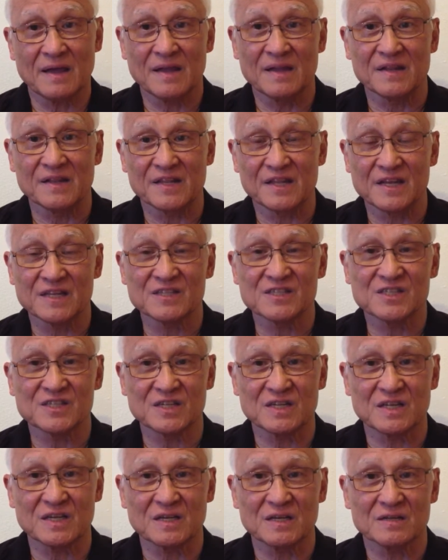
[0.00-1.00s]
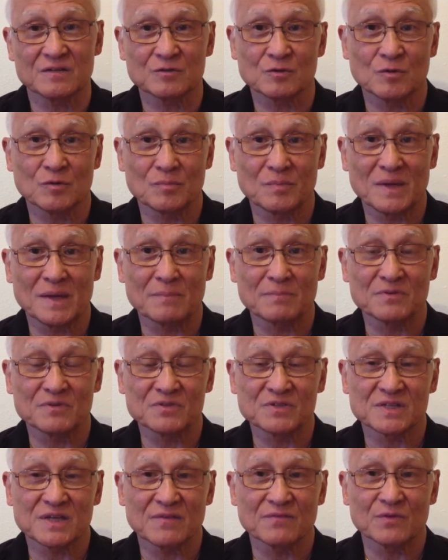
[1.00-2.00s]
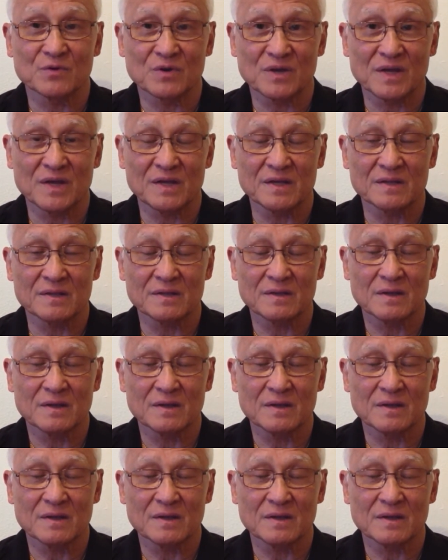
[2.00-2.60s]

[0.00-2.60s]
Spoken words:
intensity. It's going to be up to 7 or 8.